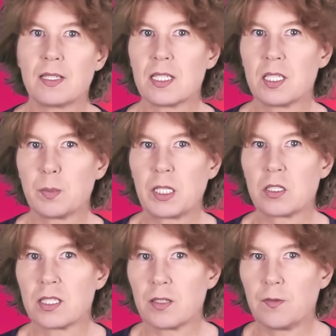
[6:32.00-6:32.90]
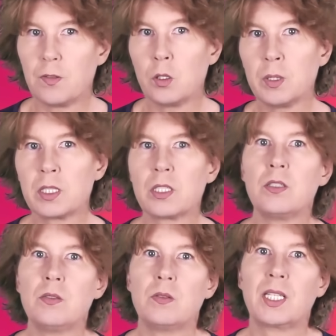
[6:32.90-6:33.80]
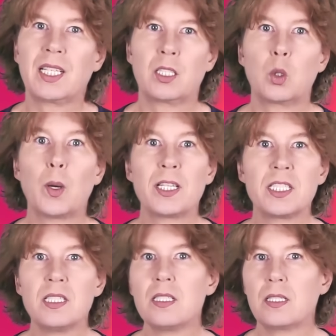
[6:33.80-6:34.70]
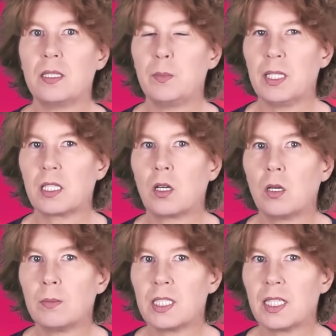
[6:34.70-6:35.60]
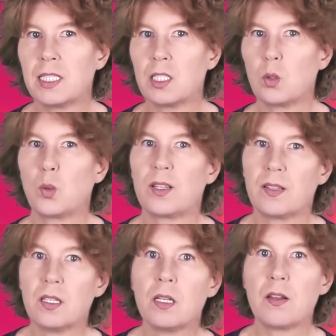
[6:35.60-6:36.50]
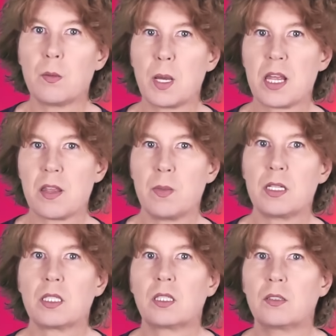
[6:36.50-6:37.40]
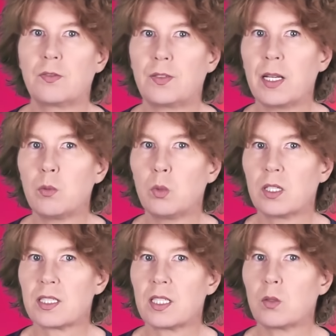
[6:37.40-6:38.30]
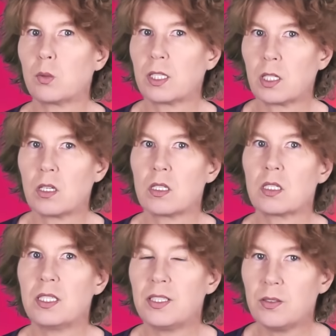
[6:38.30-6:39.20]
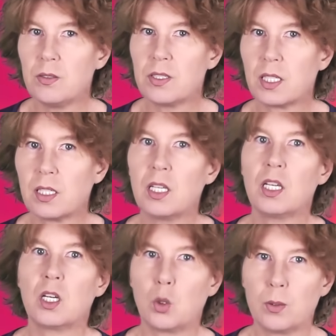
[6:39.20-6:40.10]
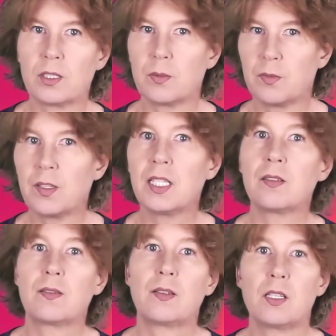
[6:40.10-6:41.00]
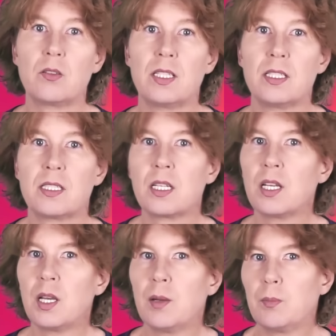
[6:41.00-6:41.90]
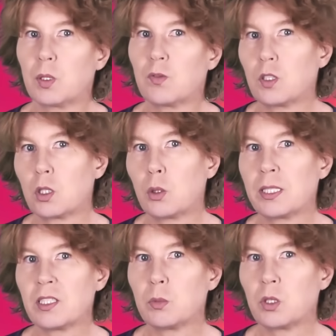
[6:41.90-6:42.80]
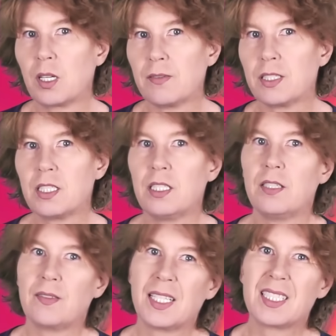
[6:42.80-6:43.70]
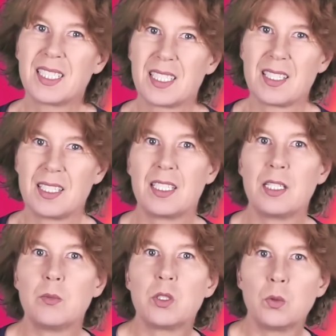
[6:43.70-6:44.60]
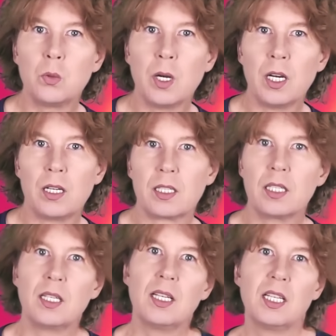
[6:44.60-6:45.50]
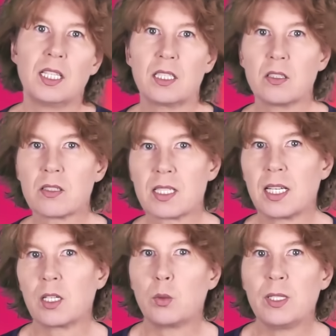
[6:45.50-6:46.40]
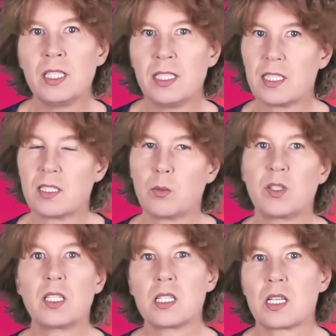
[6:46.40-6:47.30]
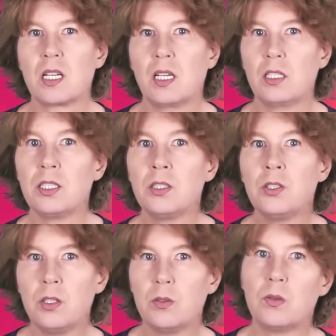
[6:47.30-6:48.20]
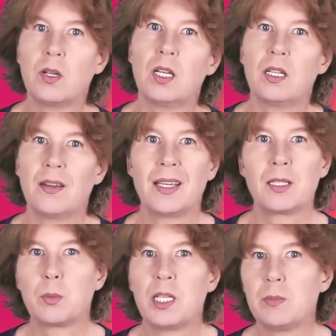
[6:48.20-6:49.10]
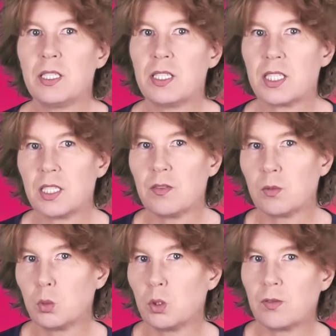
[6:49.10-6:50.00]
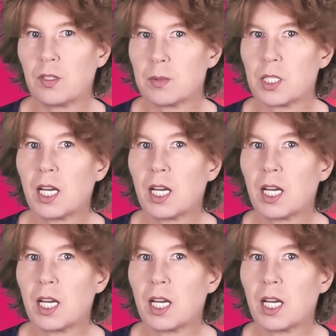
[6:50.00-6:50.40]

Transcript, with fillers: This is because the former two can quite easily be accommodated within the mathematical frameworks that we're currently using, quantum field theories. But for quantum gravity, that doesn't seem to work. It looks like we need something entirely new, like maybe Stephen Wolfram's